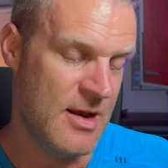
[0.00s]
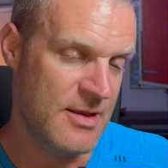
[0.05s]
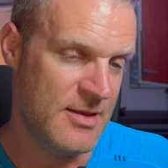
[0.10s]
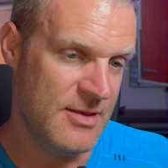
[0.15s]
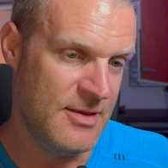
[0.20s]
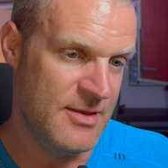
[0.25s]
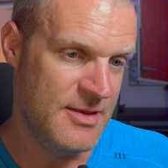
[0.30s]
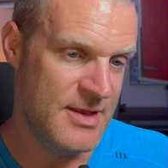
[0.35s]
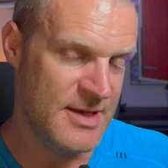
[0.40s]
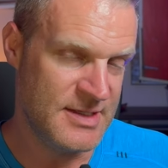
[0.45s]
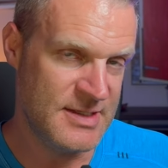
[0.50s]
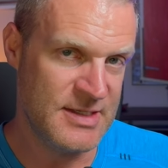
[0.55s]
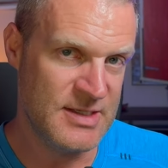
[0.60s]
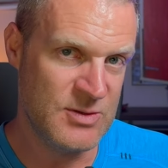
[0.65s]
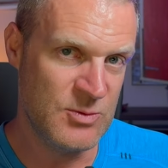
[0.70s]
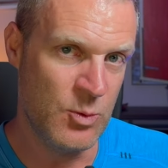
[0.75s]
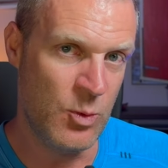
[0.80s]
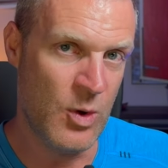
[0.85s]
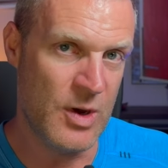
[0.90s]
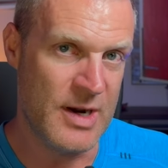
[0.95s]
this
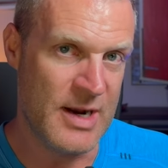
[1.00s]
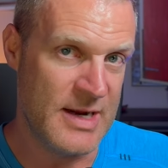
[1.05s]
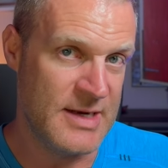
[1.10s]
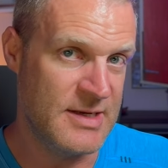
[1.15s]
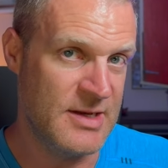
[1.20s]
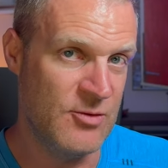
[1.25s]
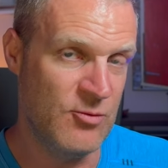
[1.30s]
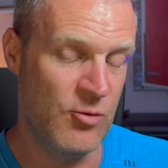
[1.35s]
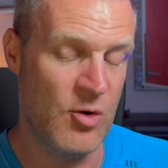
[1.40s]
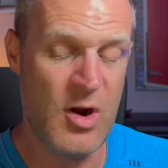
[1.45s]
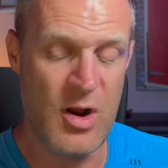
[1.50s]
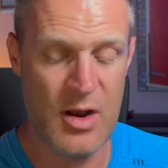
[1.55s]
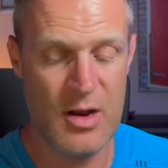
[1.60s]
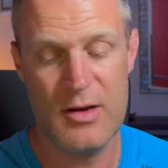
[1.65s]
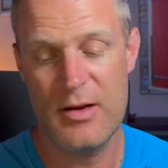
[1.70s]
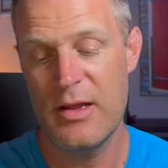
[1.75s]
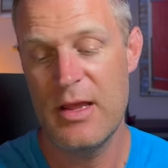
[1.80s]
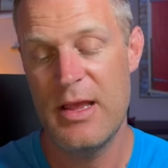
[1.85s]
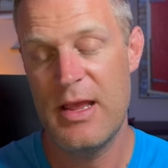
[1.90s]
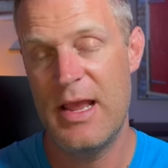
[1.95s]
is what I did
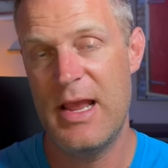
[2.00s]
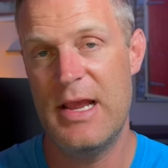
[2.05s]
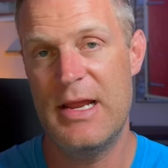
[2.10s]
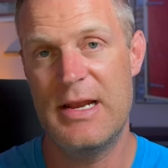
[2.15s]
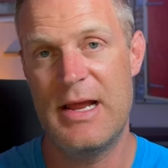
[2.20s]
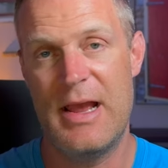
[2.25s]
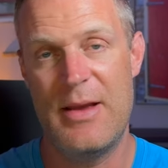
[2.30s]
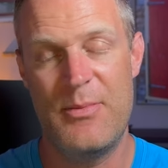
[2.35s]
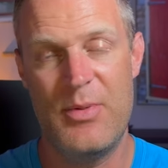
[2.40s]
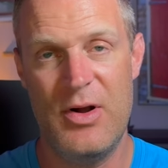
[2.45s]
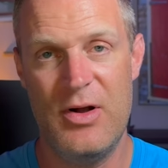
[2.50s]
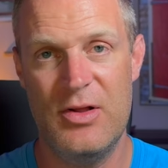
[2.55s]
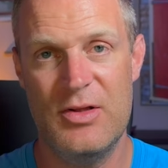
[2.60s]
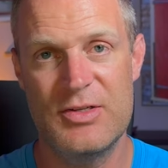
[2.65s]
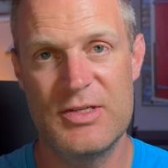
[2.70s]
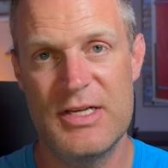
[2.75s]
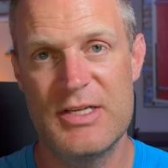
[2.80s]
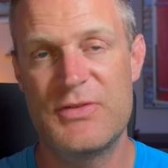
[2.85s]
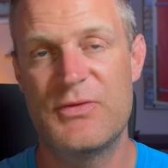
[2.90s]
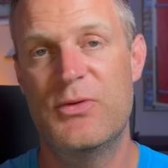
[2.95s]
wrong and I
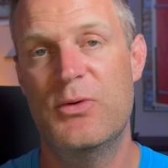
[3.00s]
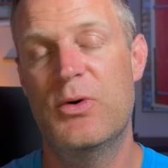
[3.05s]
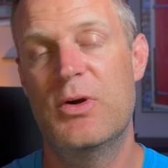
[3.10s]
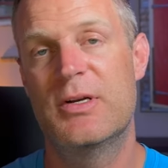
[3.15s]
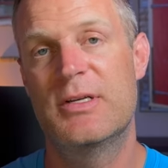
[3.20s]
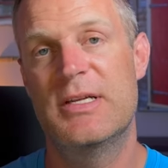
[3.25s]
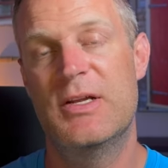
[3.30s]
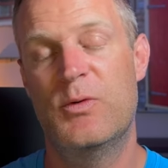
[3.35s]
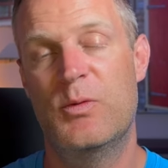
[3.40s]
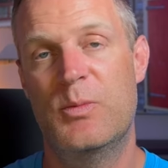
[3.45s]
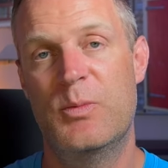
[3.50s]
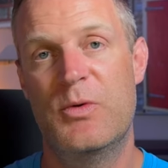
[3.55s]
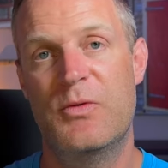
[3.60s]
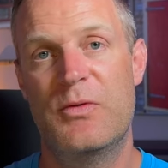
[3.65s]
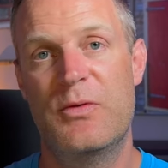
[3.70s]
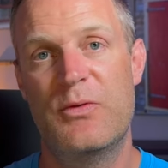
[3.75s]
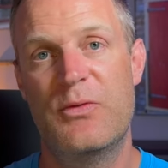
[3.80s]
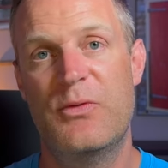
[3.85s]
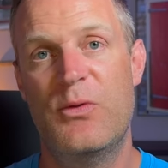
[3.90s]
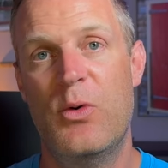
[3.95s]
apologize for it and we're
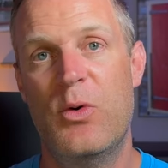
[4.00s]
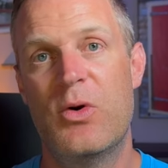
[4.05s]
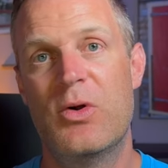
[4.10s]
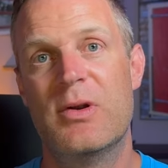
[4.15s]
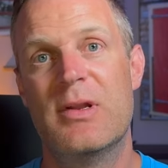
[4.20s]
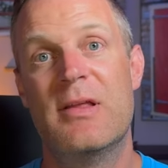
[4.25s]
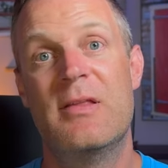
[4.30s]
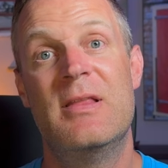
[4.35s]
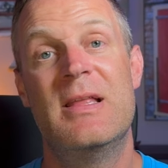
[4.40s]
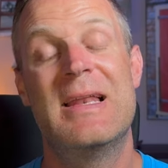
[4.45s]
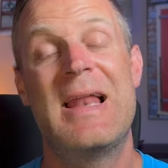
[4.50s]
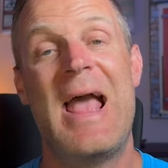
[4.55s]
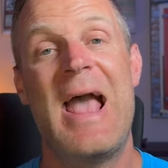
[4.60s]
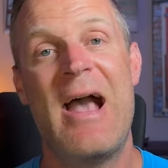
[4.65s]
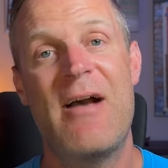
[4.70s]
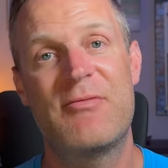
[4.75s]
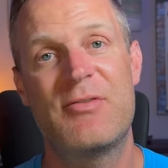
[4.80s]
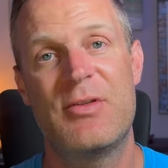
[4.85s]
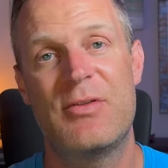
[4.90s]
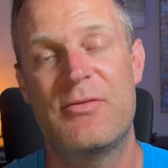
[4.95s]
moving forward. And then
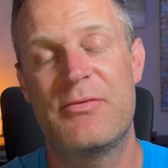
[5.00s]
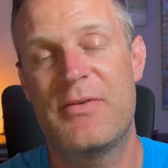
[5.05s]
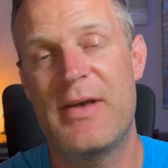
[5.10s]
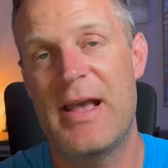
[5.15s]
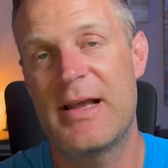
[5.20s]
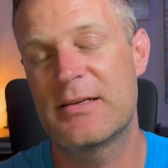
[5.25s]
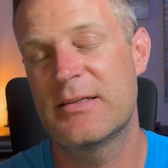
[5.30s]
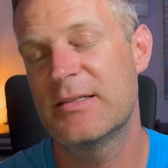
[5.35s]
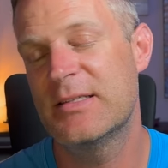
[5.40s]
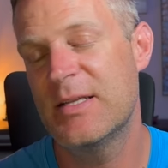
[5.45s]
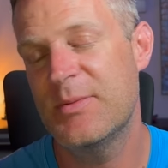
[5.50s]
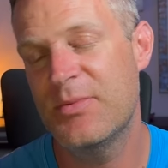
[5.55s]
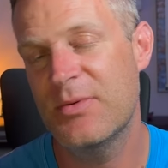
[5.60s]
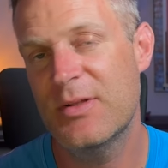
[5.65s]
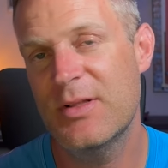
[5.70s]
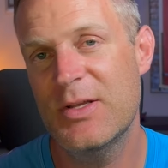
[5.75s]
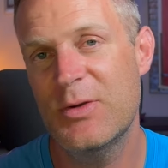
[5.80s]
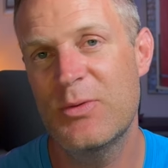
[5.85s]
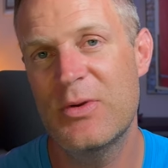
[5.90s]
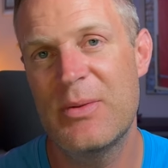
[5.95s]
after the fact,
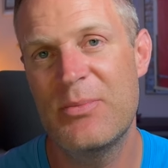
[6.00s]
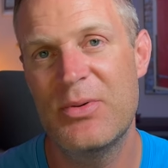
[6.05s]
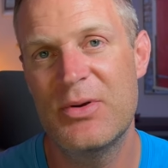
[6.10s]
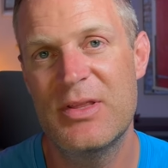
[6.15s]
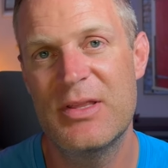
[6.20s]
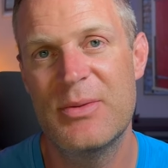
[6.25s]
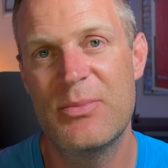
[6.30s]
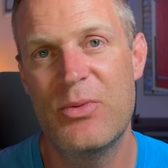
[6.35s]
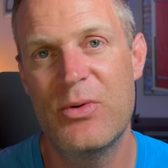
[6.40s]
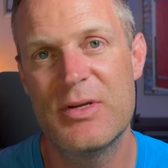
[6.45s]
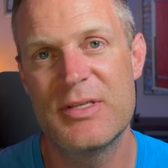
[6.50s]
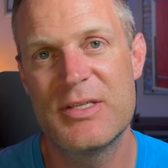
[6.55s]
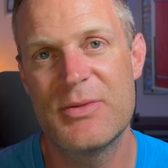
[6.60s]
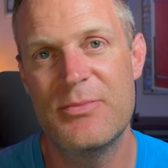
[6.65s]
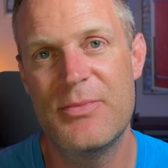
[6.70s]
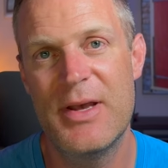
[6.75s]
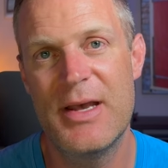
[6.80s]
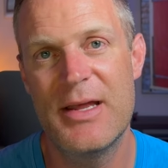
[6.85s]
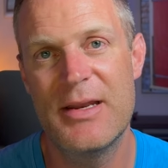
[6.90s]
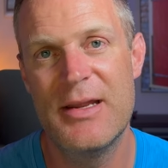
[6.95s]
typically when I'm putting the boys to
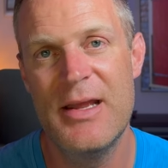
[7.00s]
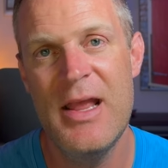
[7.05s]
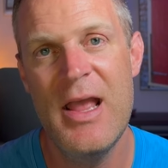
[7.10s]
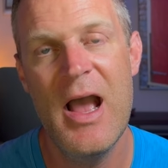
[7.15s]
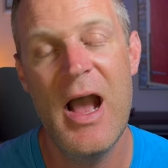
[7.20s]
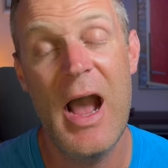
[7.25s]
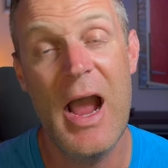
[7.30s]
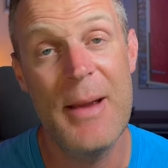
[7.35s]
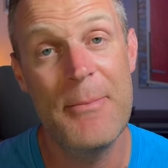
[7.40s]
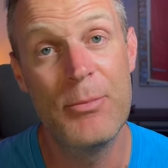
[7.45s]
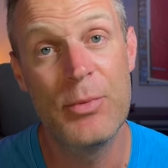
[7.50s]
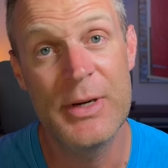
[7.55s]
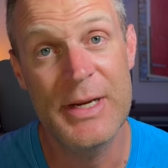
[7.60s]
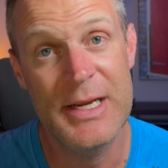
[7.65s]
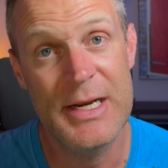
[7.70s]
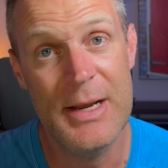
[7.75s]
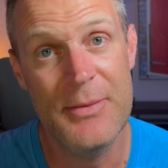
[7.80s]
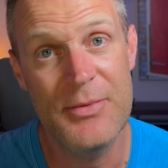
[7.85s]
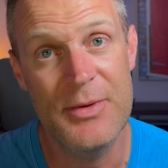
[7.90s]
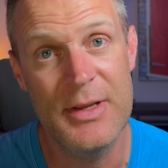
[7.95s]
bed, I bring
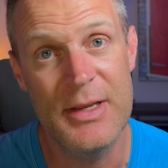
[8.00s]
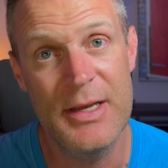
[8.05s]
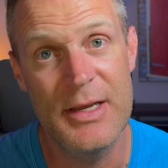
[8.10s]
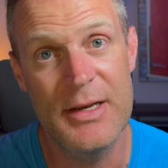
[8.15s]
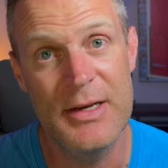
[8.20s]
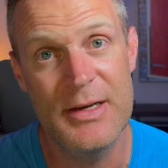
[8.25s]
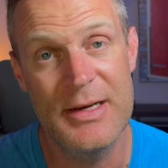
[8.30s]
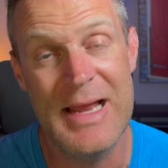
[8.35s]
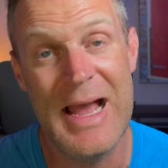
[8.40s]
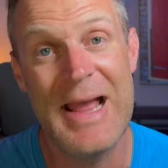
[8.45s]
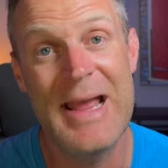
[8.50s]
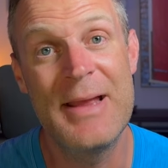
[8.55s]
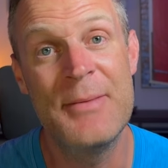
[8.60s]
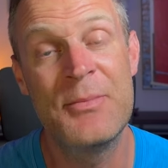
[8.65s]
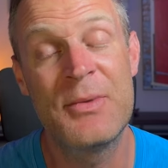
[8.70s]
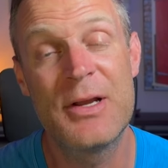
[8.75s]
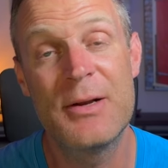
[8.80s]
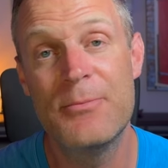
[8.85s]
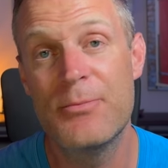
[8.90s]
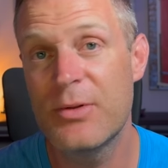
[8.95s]
it up again and I
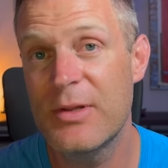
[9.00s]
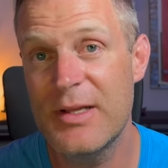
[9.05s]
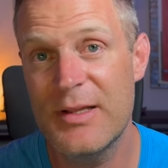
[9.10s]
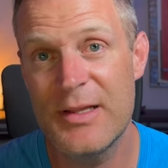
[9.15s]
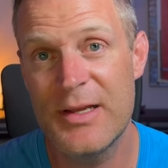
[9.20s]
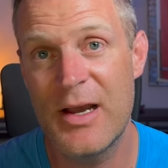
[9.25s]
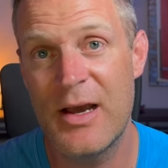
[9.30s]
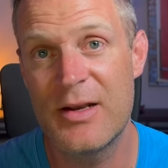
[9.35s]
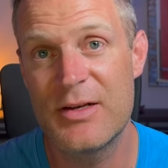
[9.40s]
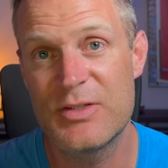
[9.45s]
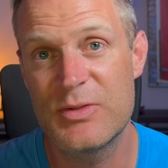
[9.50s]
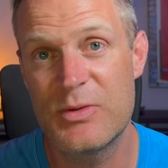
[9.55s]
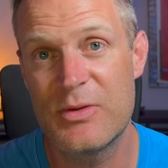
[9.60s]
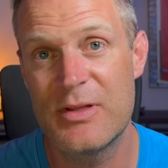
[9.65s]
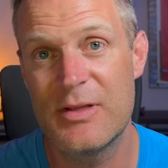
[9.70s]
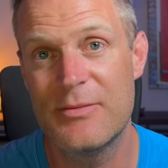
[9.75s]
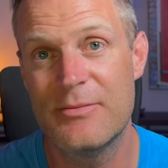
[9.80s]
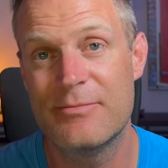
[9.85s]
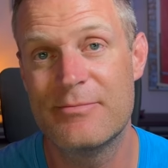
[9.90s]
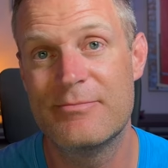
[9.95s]
am completely honest with
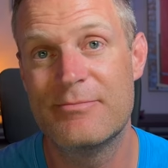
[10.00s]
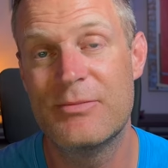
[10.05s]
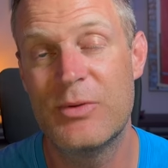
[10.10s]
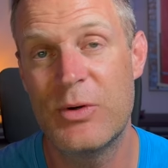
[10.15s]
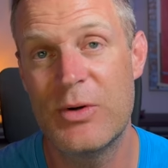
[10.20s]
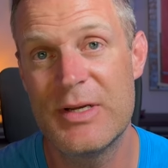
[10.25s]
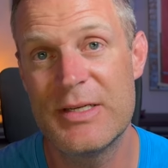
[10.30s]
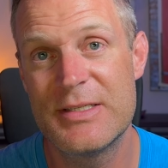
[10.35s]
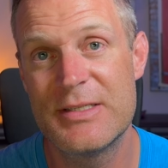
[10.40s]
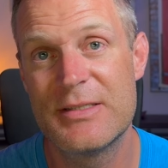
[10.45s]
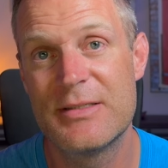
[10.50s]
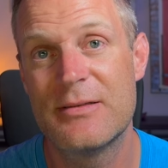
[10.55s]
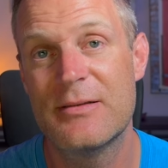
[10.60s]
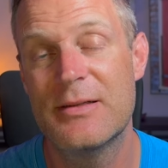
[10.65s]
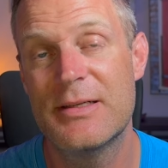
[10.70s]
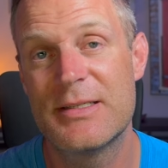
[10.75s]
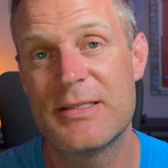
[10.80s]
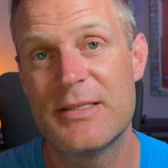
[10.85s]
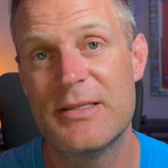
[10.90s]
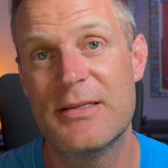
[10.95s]
them. Boys,
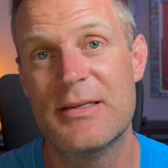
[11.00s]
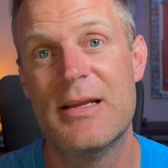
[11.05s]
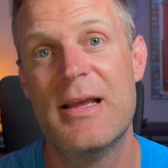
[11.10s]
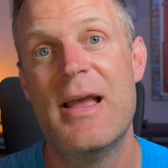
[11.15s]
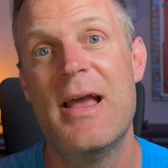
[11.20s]
listen,